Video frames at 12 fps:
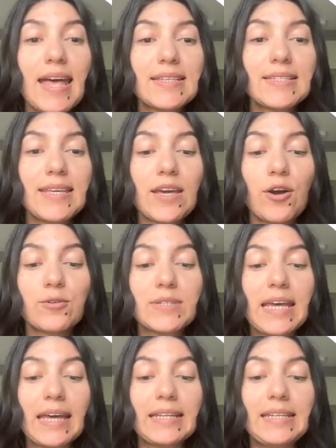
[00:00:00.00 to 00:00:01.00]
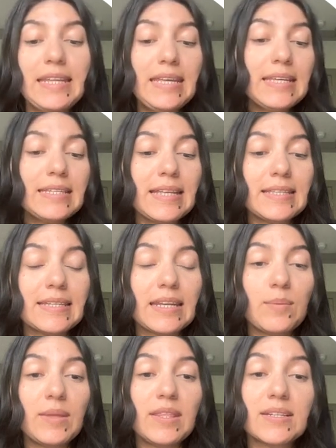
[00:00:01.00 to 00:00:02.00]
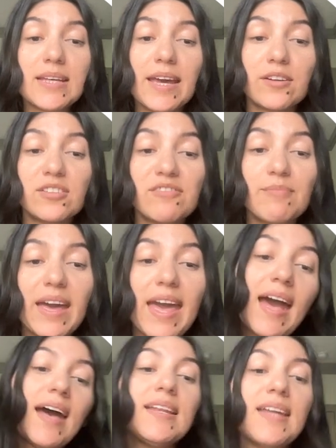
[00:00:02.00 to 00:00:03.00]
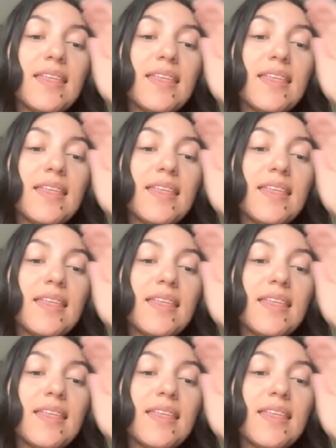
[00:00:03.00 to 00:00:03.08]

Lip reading: SEO techniques. That's going to be the title of my ad.